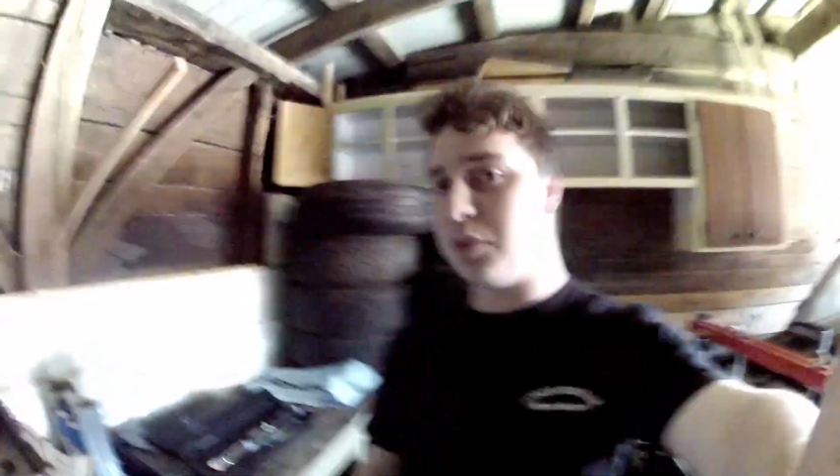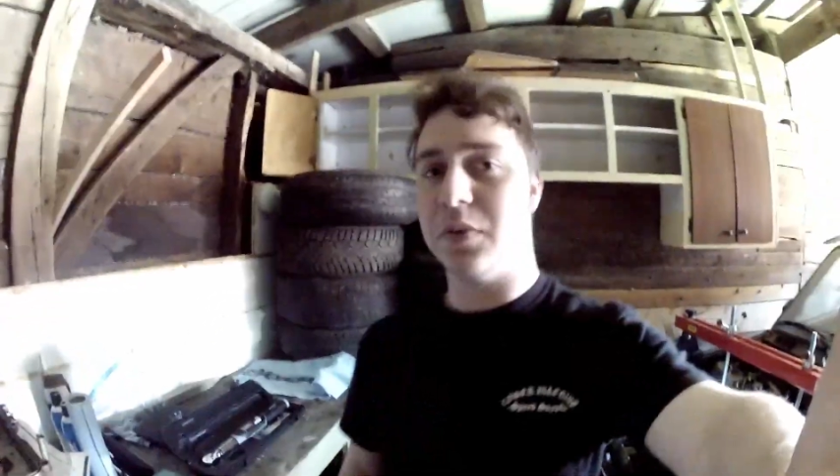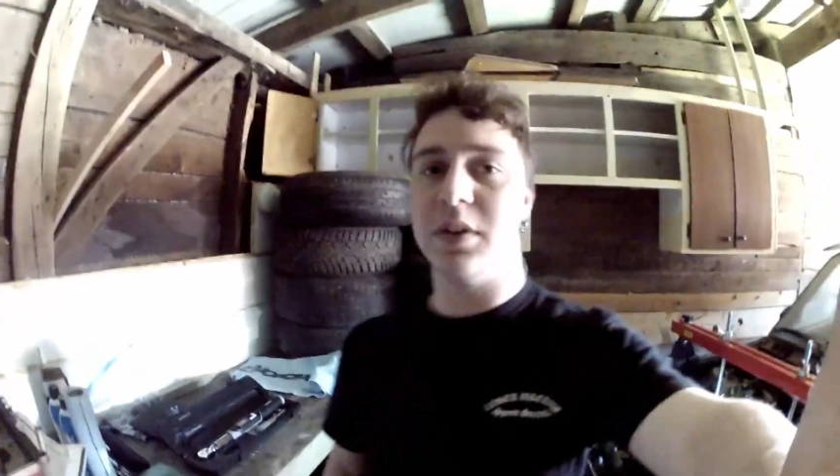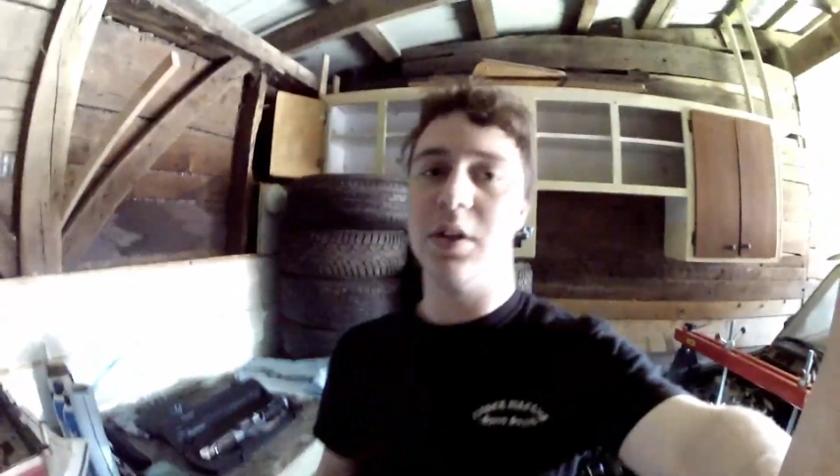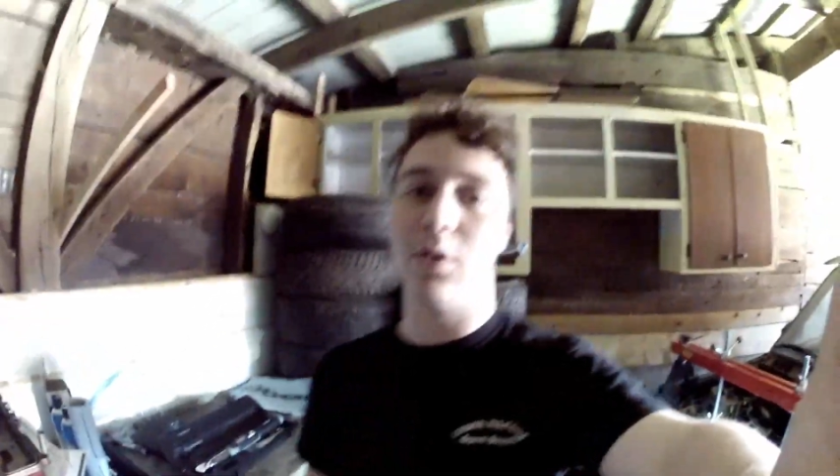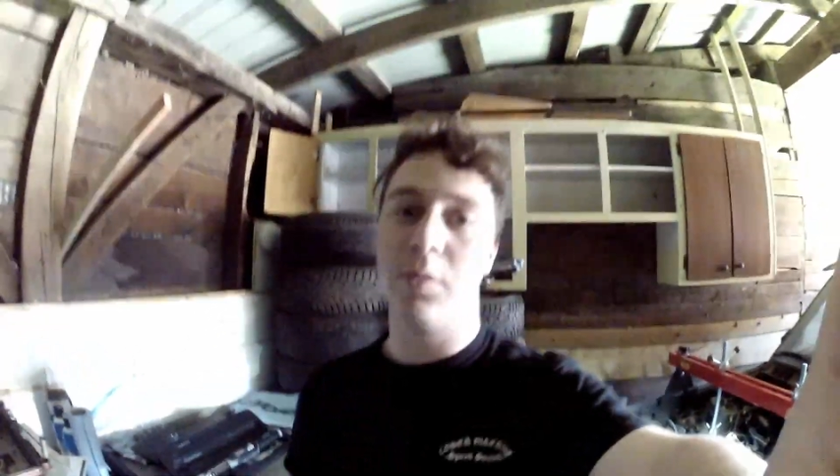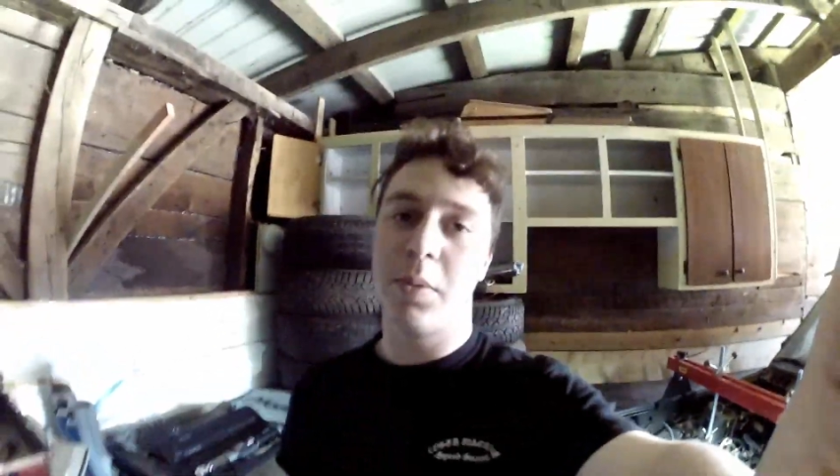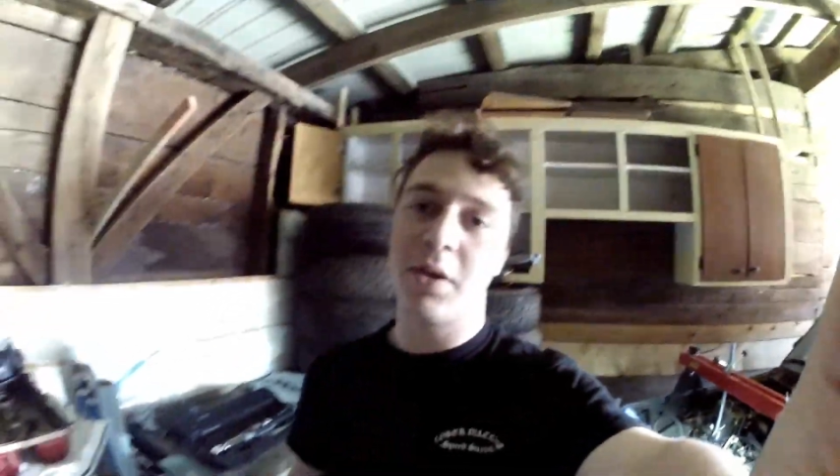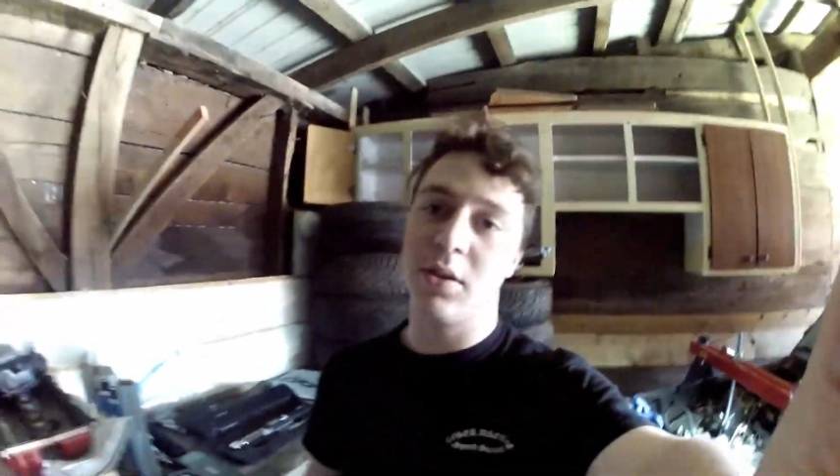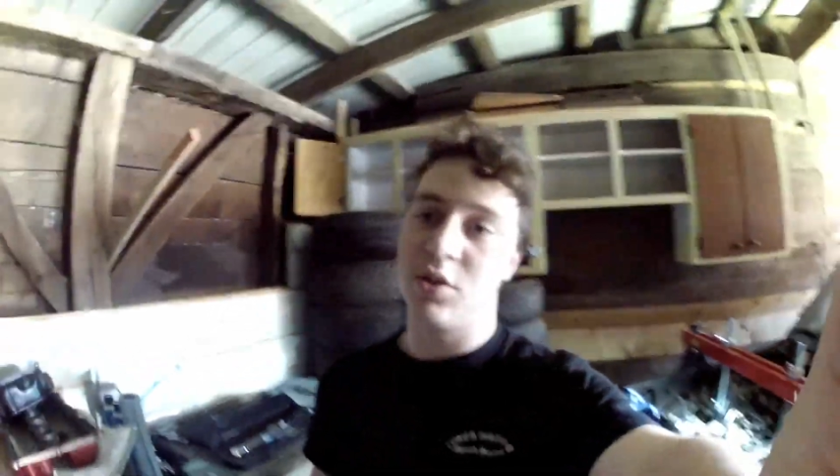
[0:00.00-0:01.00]
fit the oil
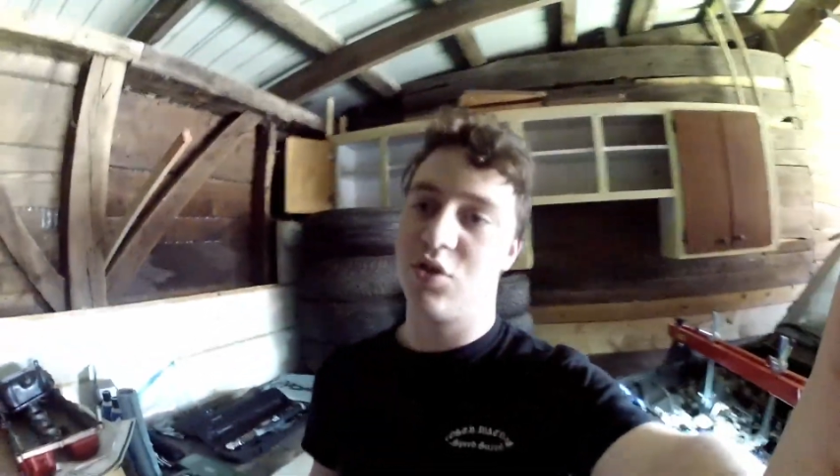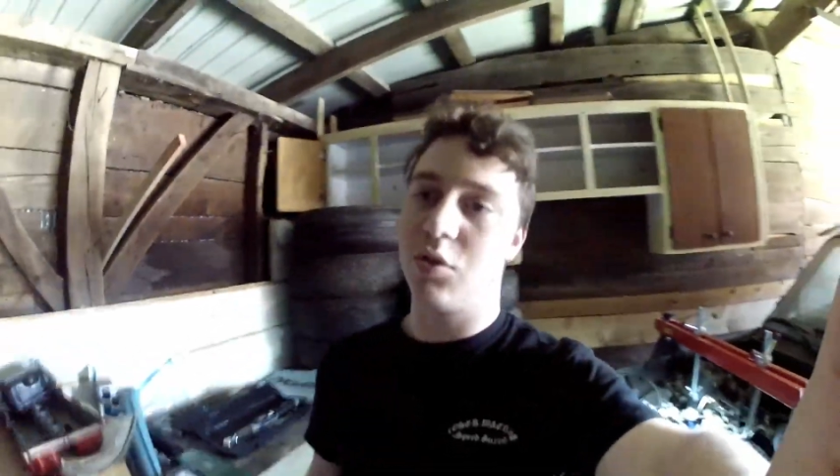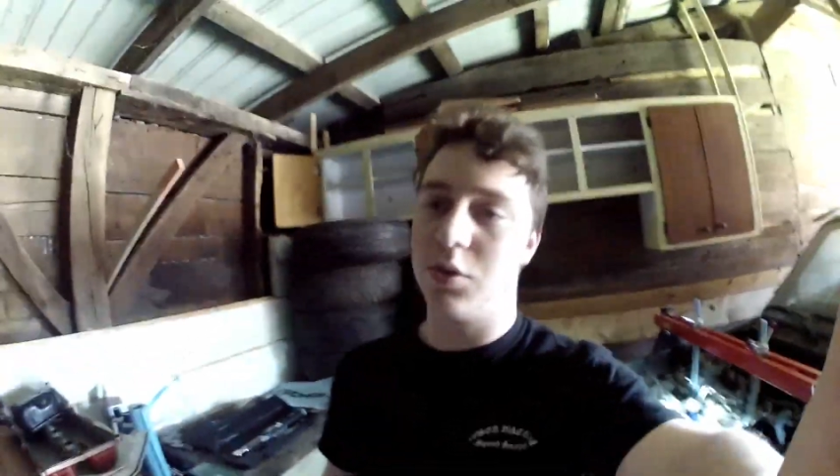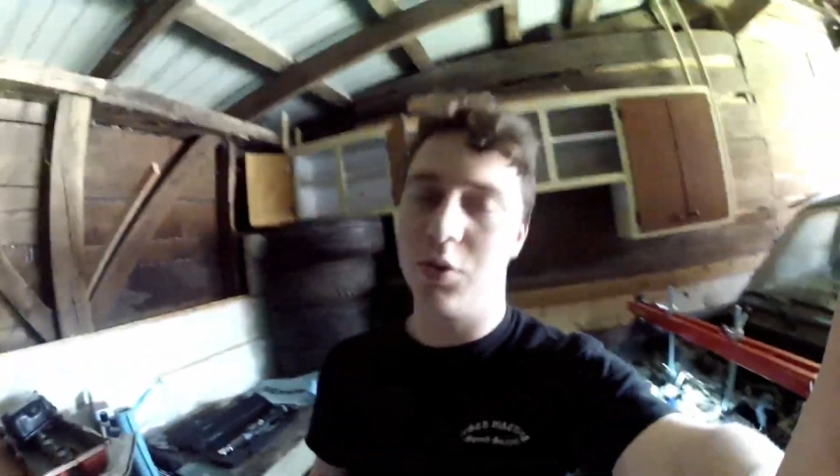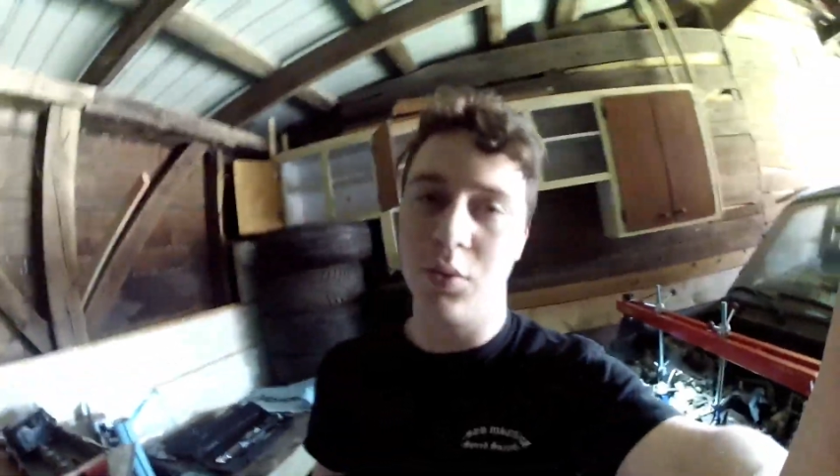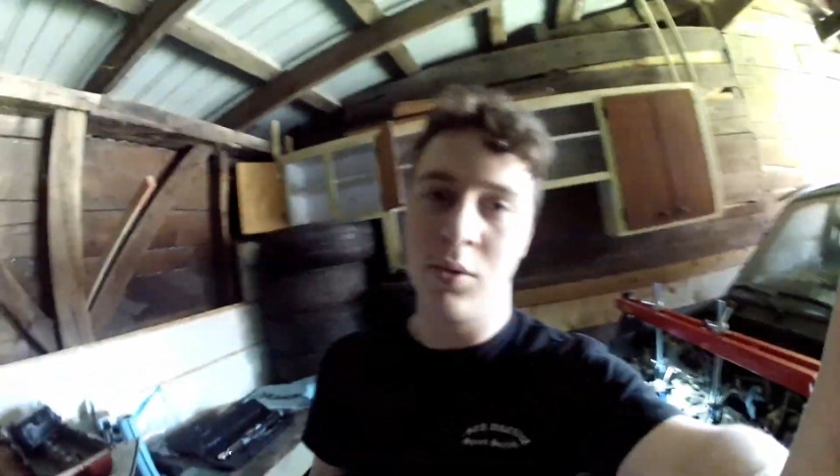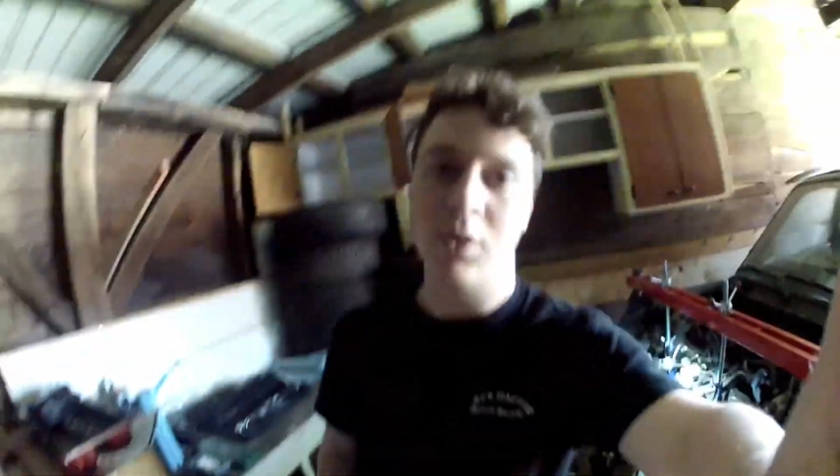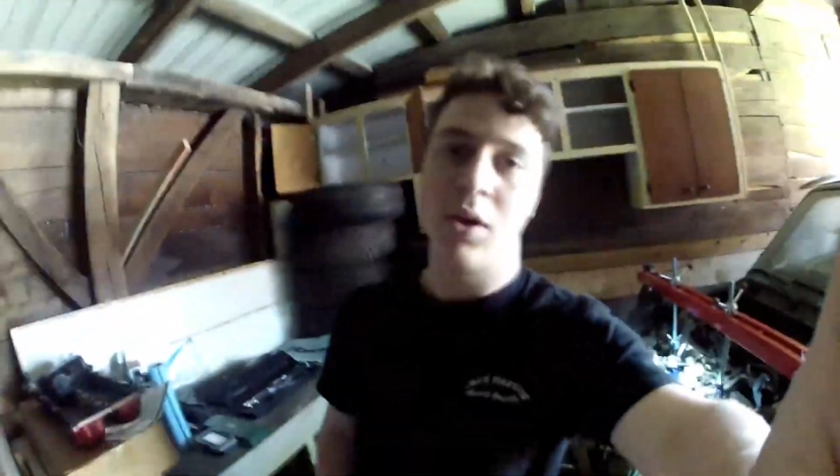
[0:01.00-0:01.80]
pan and show you